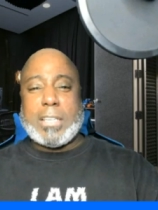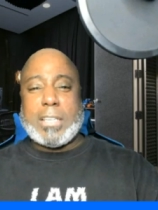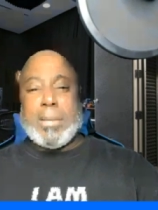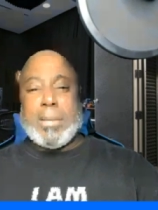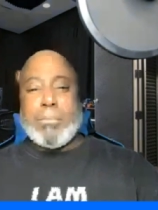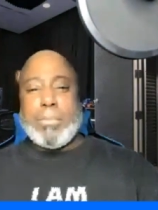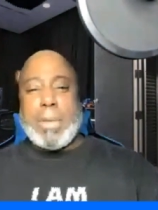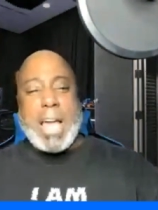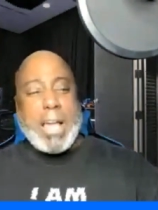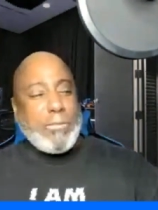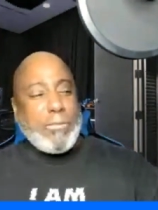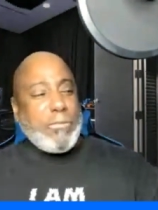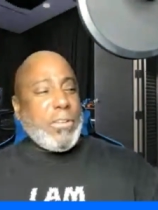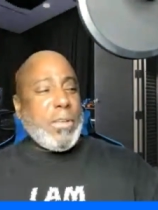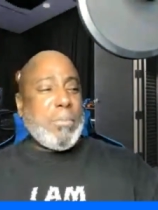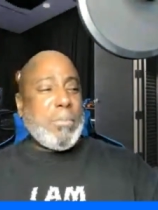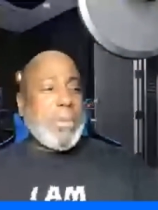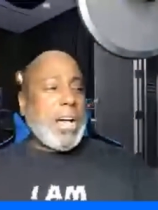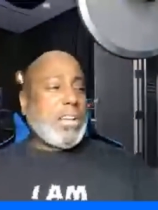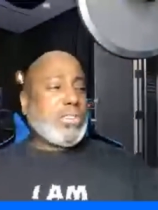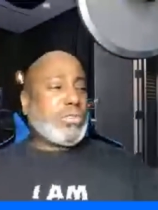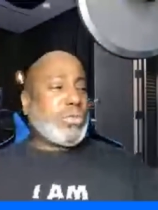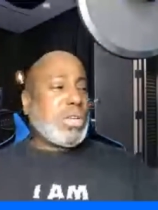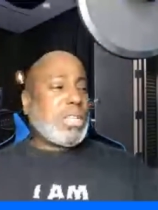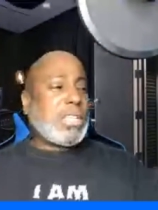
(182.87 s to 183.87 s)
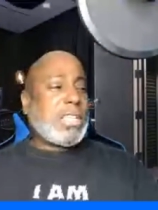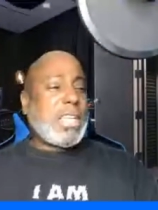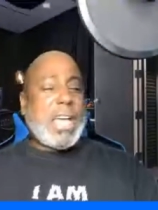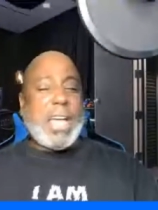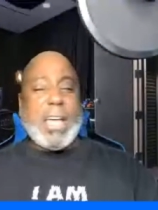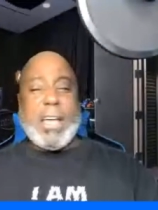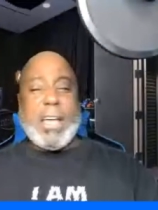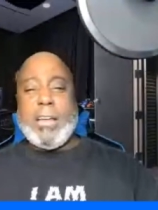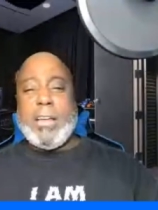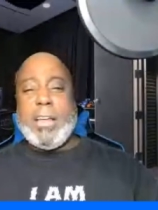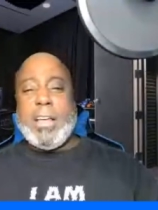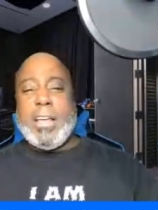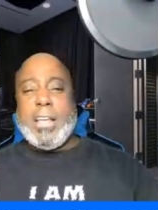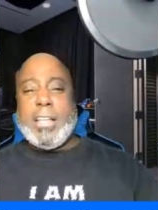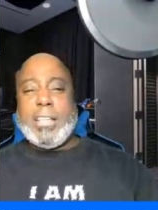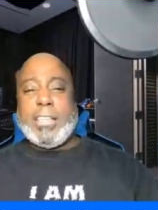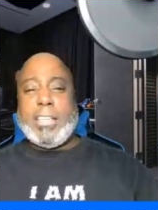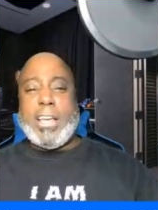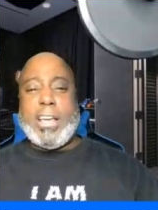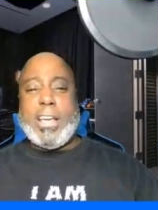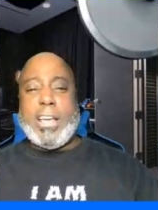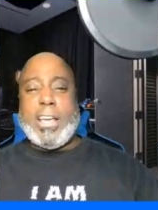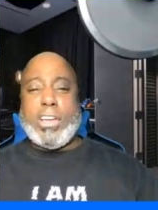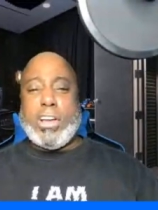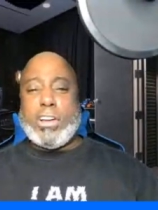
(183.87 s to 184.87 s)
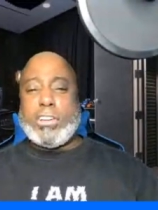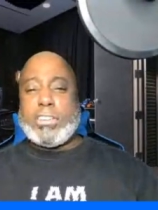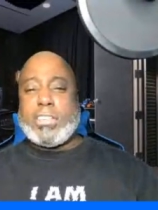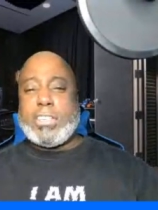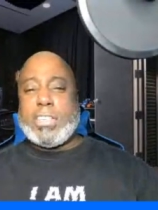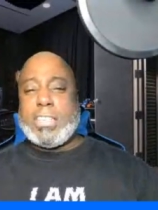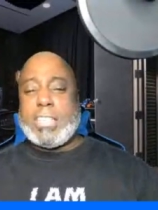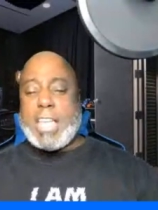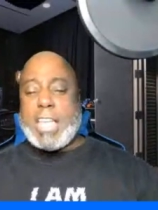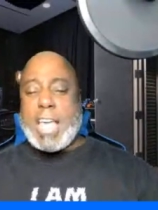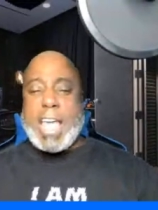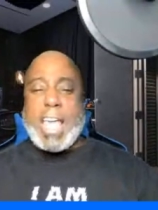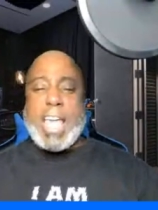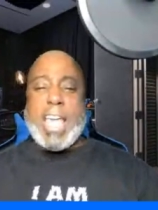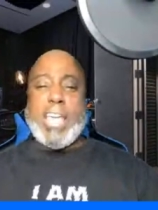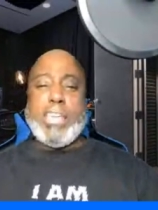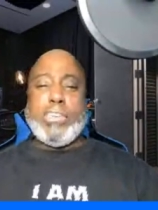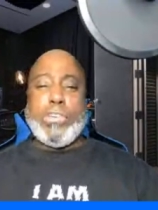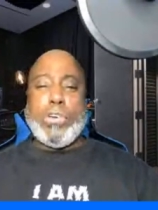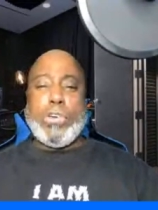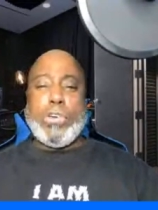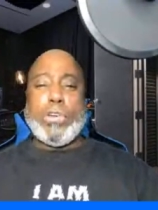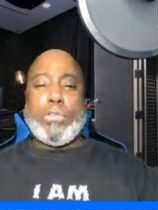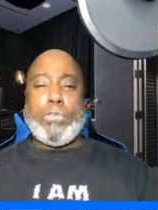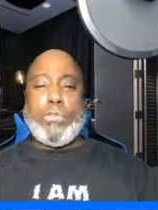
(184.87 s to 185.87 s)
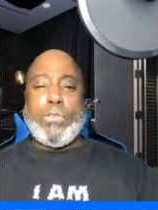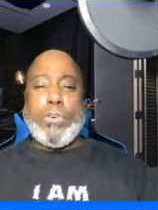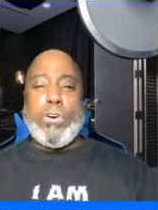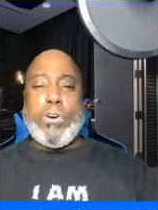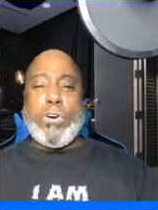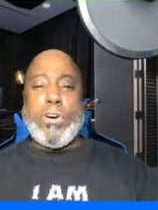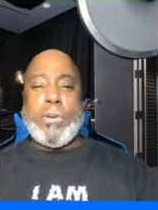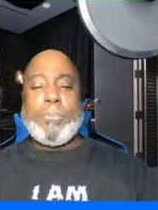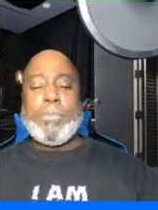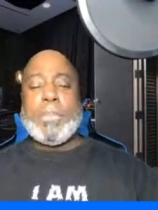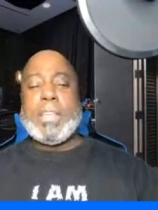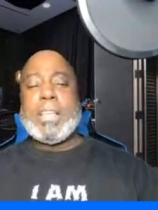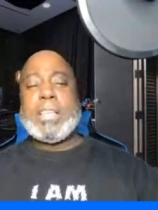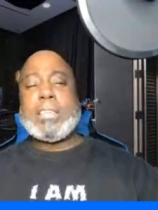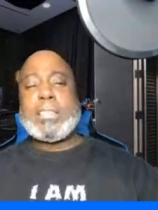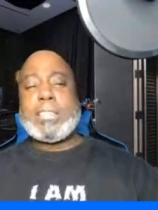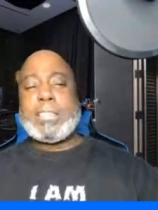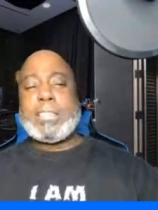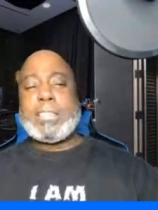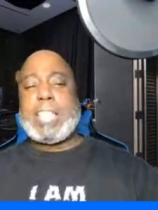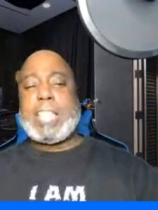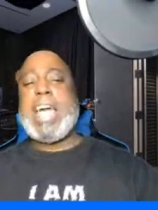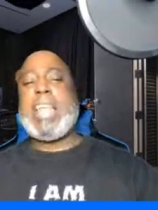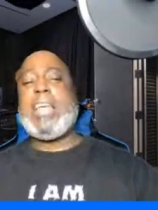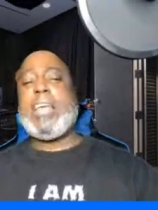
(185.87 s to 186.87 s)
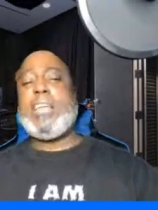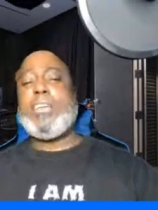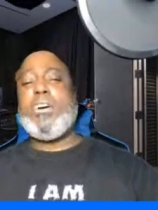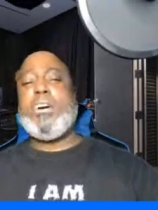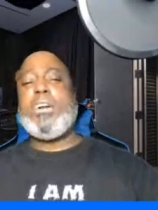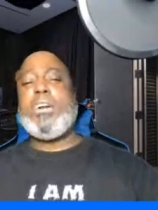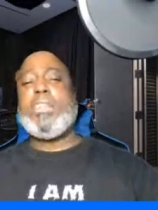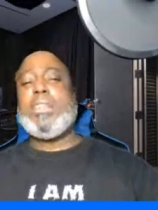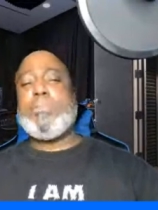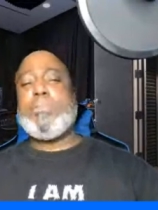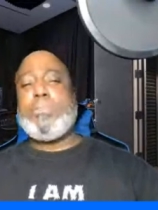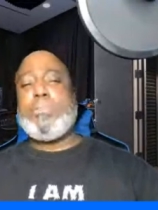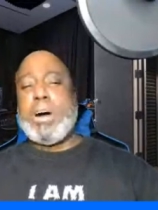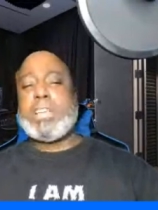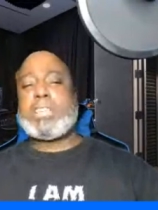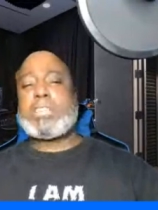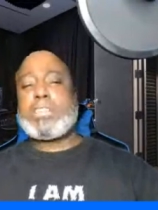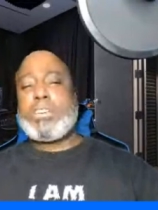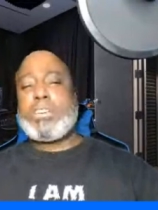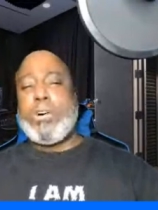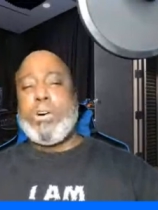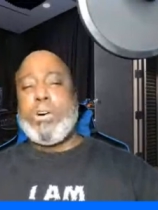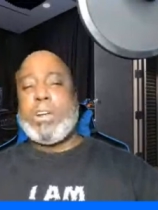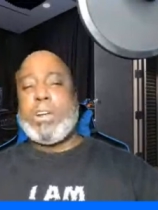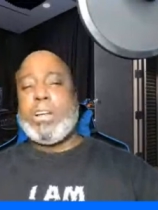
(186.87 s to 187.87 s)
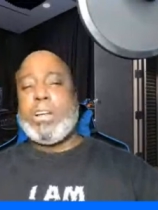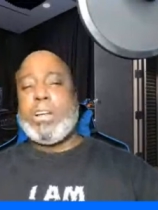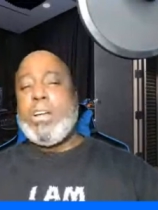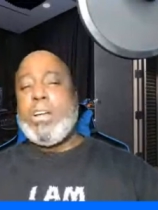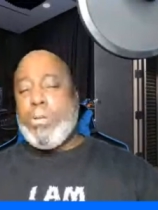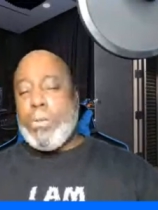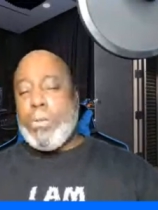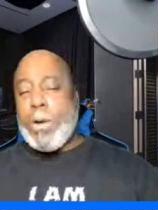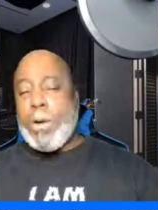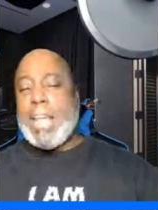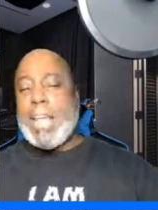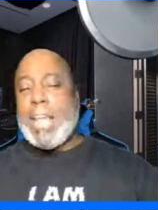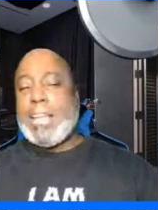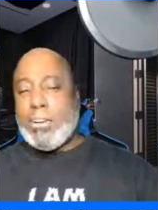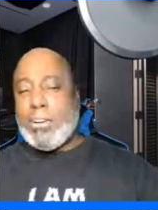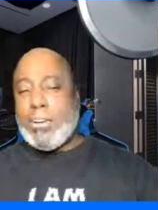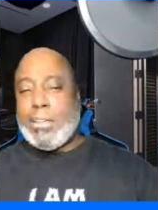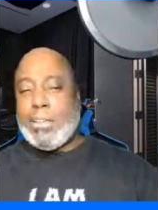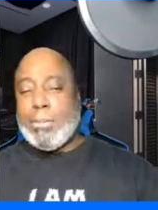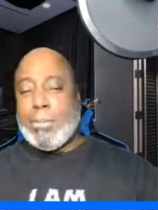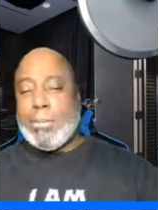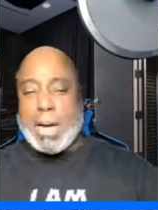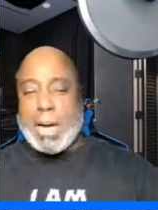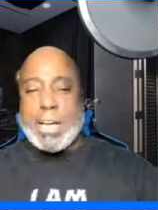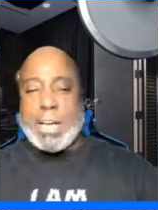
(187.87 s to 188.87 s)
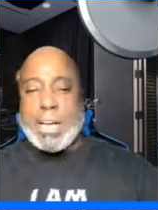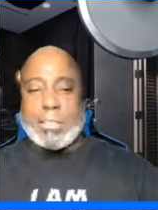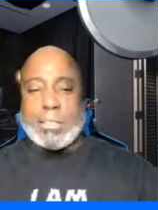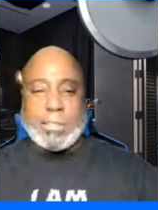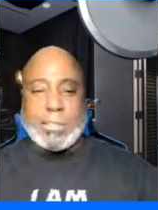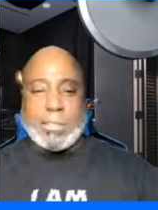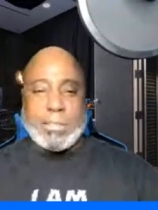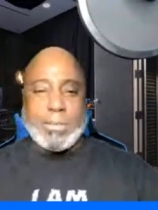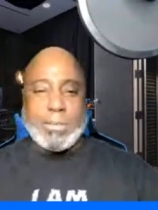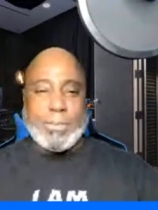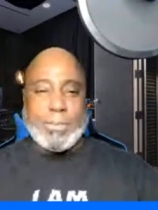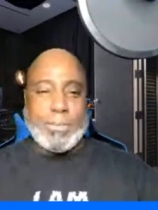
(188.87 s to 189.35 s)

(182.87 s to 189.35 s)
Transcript: Black females with their nurse's aide uniform standing on the bus corner waiting on the bus.